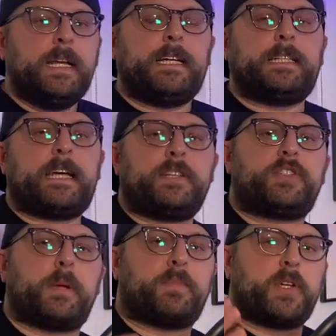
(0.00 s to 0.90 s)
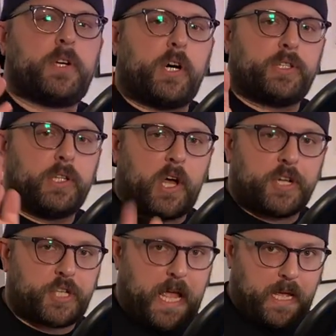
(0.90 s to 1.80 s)
and that is something called
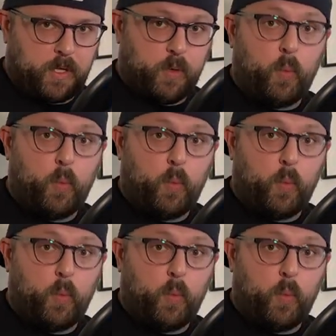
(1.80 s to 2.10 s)
launch angle.